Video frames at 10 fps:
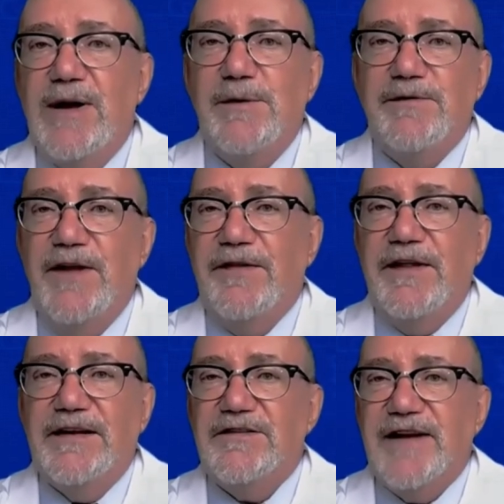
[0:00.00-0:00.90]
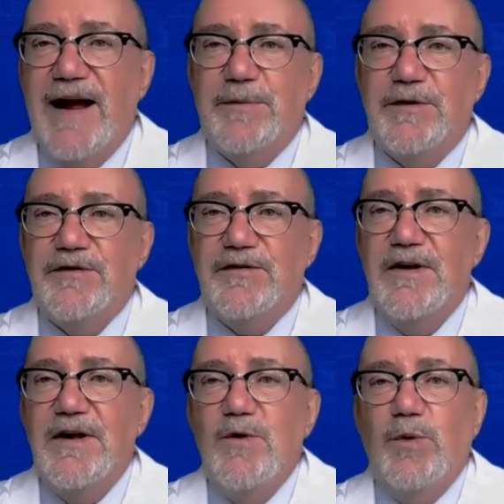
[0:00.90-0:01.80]
if nothing else happens,
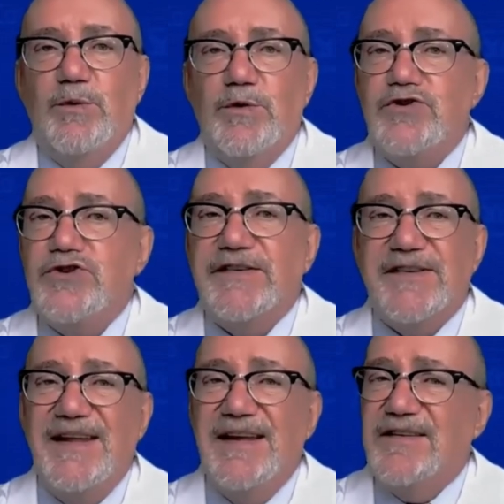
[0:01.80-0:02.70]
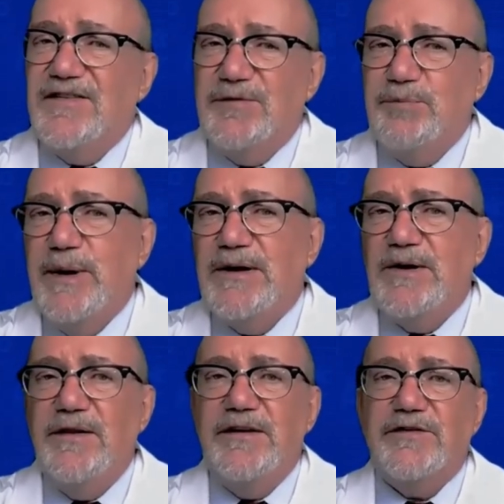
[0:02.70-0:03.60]
we will just
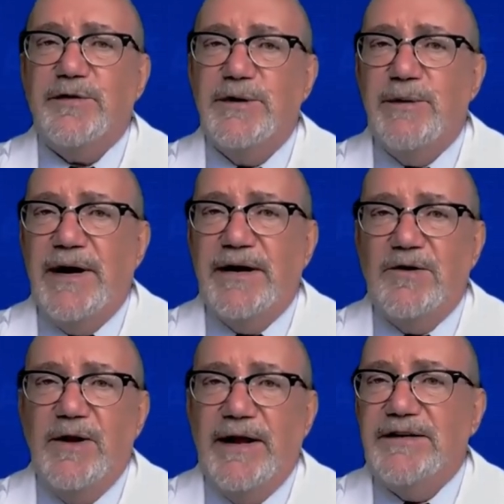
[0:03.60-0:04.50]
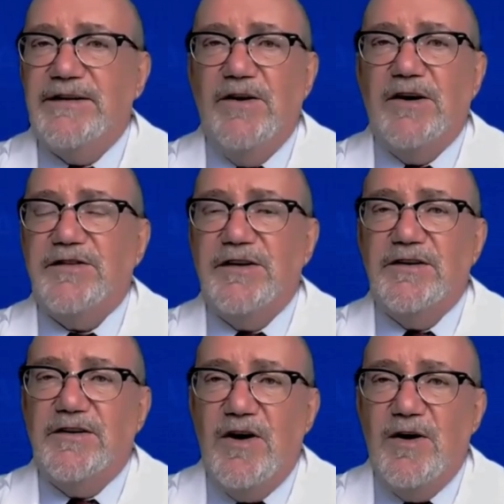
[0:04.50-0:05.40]
expel this free radical
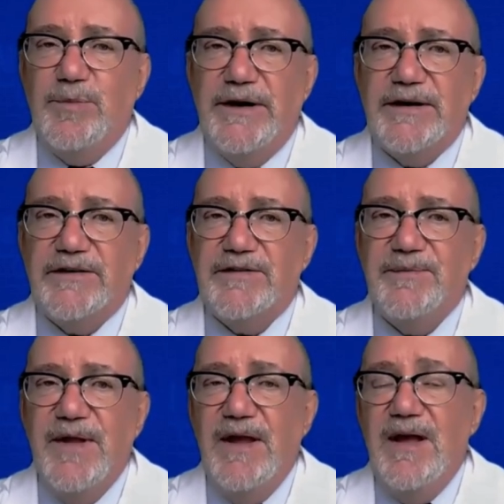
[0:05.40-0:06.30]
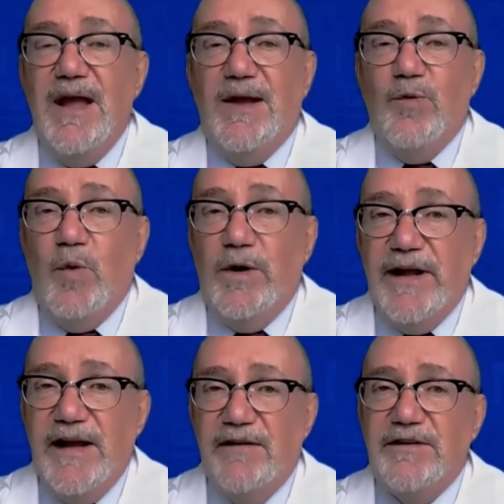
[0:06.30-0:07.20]
antioxidant complex. And
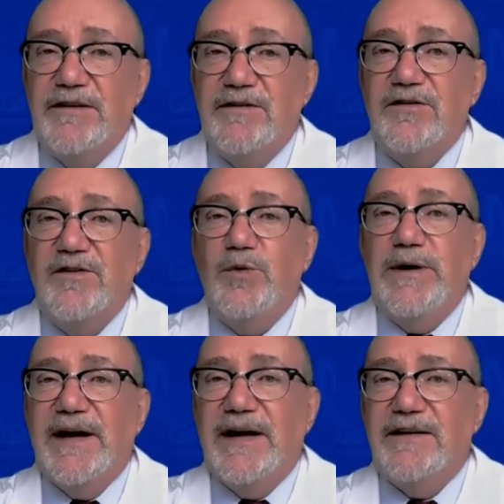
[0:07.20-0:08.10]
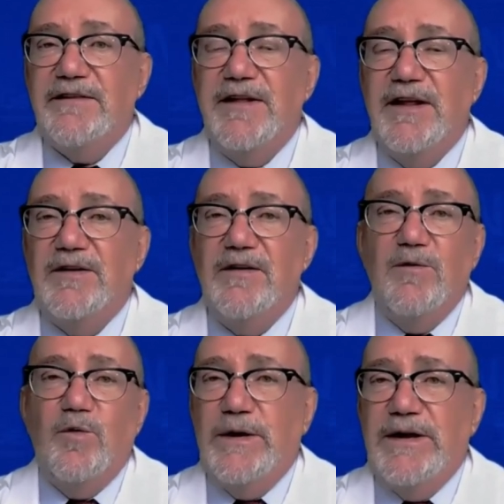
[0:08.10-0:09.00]
what evidence do we have that
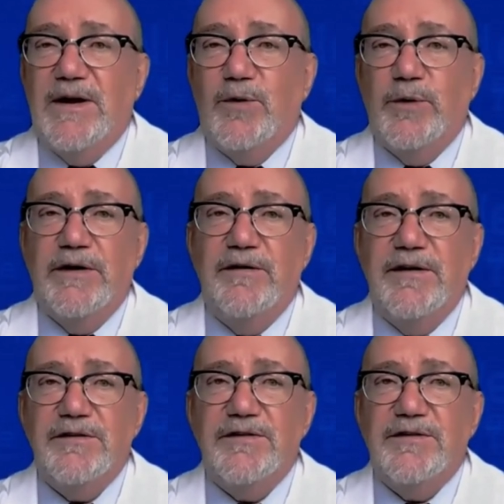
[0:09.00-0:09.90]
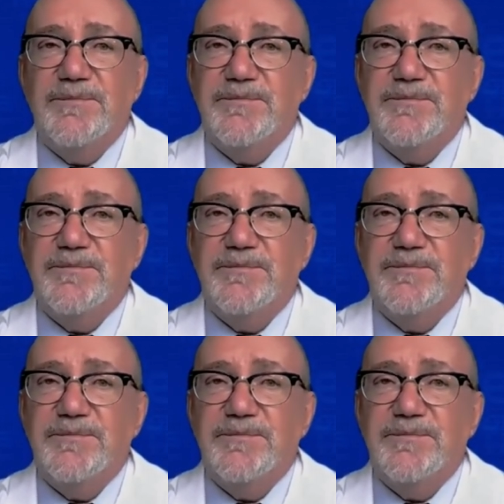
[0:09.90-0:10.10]
we get rid of this?